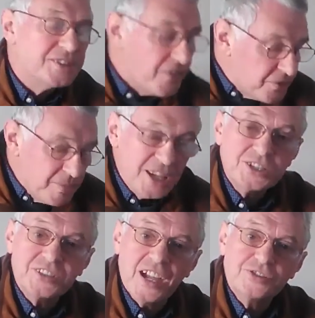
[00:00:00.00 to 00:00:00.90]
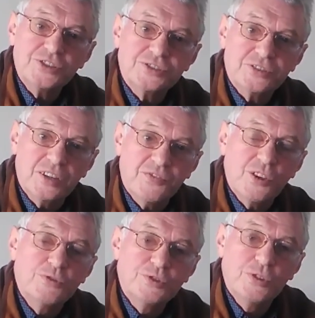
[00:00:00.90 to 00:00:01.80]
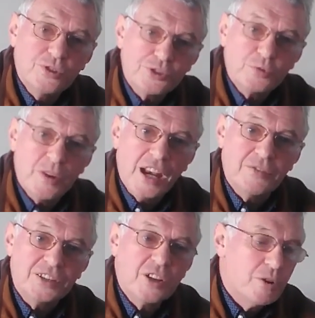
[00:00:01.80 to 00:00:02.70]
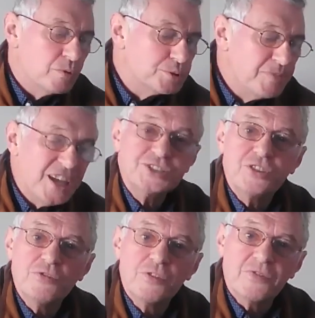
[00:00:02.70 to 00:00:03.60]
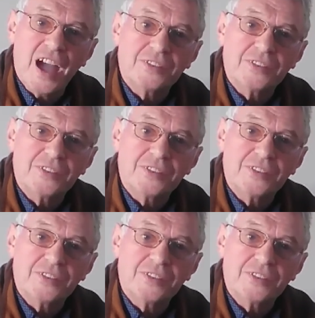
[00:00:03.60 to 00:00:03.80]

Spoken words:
And the defamation, for those who are not aware of it, was based on the